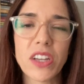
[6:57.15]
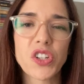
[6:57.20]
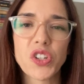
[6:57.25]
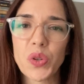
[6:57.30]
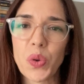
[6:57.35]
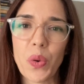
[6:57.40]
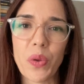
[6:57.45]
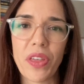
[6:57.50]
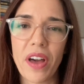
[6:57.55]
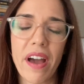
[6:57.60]

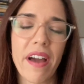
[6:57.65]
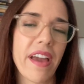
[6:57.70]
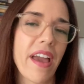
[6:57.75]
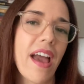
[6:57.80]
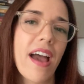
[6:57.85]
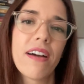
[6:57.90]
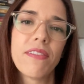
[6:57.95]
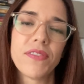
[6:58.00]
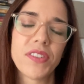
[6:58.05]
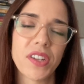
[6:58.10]
sure that I
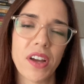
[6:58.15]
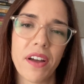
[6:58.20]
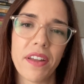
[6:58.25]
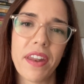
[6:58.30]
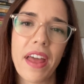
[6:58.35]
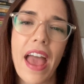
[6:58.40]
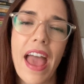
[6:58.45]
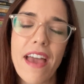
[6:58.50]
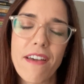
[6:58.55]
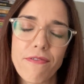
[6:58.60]
have
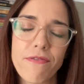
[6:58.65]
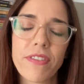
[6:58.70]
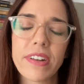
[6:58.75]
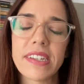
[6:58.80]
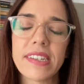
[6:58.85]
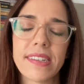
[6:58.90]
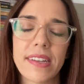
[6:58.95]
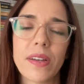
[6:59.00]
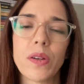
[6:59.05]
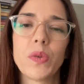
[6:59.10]
done every
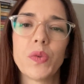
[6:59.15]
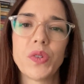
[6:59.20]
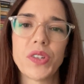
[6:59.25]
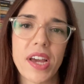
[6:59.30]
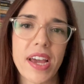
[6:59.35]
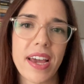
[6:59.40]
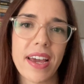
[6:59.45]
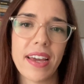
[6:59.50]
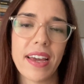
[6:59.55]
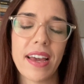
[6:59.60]
single
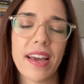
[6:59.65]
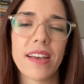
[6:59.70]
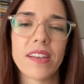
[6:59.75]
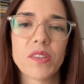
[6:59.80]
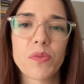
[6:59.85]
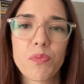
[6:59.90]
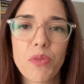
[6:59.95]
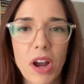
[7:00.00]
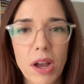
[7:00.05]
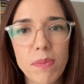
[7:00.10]
day
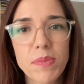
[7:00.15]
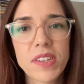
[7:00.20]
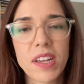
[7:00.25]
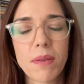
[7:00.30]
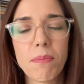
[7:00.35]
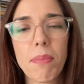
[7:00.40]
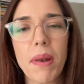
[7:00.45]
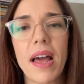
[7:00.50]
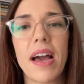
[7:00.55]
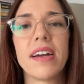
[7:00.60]
is prepped
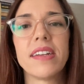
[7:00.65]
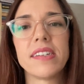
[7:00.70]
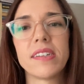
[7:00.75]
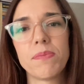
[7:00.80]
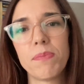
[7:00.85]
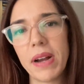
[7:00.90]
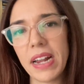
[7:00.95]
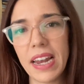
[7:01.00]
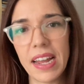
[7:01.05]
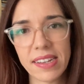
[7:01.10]
and planned
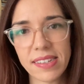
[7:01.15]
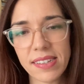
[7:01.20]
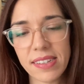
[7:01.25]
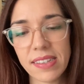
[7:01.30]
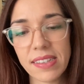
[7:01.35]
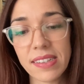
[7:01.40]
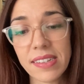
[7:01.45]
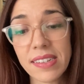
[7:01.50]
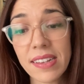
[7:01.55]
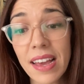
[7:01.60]
my
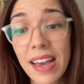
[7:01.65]
lessons.